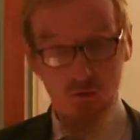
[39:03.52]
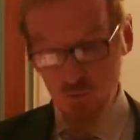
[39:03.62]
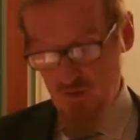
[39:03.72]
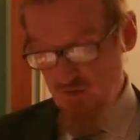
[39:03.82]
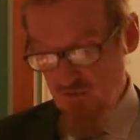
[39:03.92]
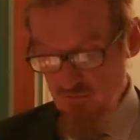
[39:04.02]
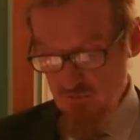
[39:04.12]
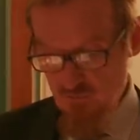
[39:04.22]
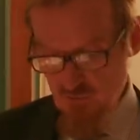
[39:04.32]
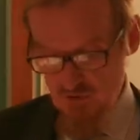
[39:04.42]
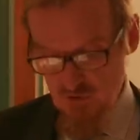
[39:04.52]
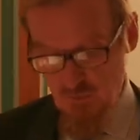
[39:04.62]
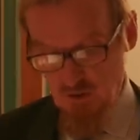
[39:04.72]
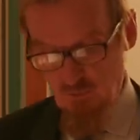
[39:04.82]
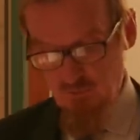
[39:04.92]
27 French
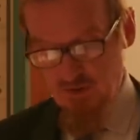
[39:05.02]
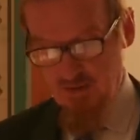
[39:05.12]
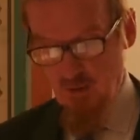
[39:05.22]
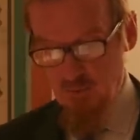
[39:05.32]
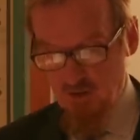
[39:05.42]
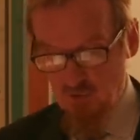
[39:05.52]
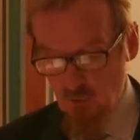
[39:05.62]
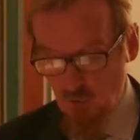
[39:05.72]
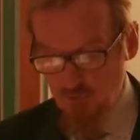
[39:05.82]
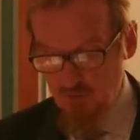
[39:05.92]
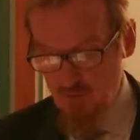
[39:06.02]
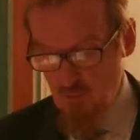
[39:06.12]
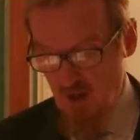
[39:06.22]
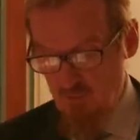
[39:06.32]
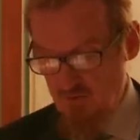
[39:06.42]
imams are now being taught at the
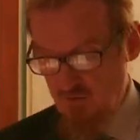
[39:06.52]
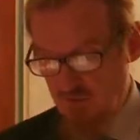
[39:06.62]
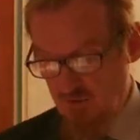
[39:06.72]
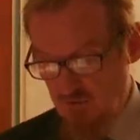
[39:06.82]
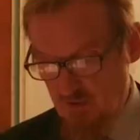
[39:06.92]
Muhammad VI